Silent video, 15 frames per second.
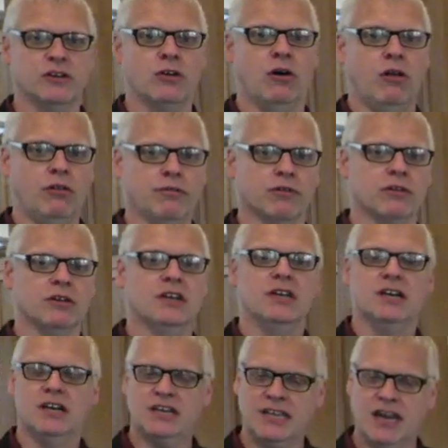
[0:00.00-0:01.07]
Culver
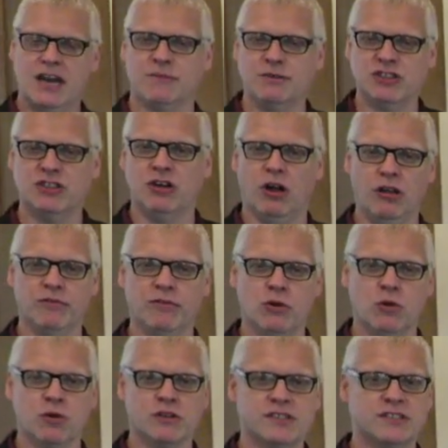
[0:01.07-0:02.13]
Academies golf
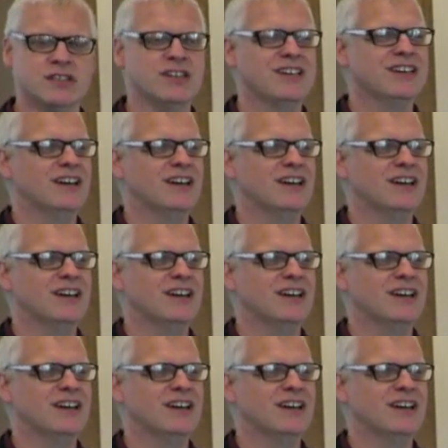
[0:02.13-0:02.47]
course,